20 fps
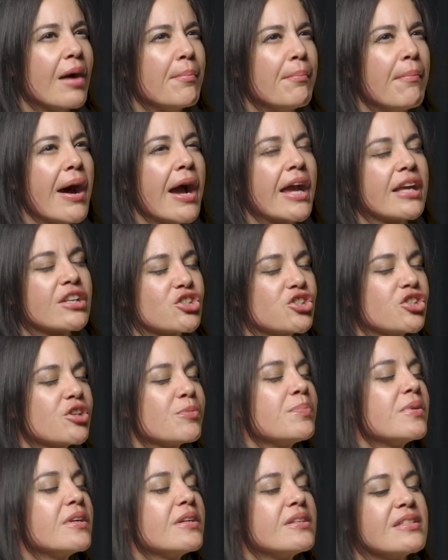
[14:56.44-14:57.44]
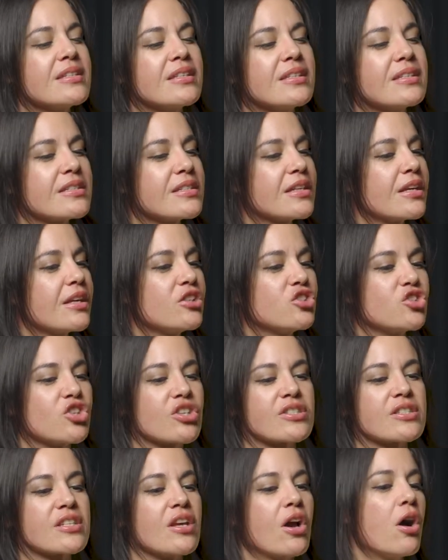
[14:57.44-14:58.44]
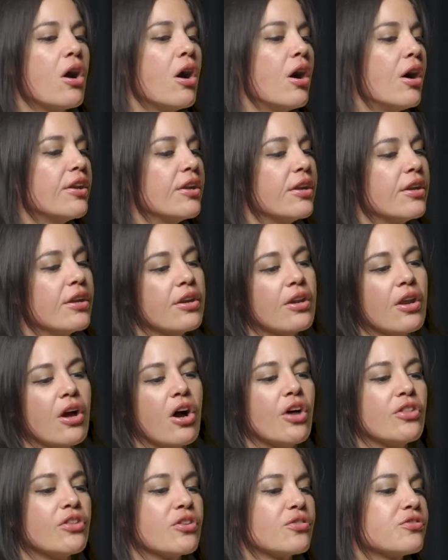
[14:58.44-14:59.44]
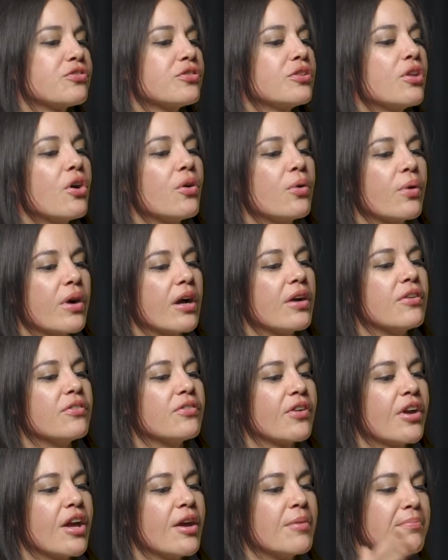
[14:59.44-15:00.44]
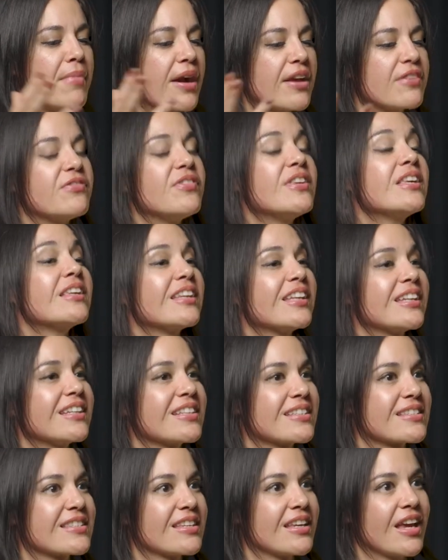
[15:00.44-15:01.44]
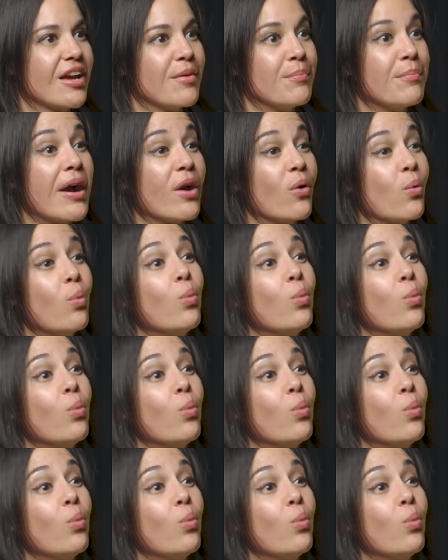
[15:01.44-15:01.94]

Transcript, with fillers: my ship isn't just on the flow of my feelings. My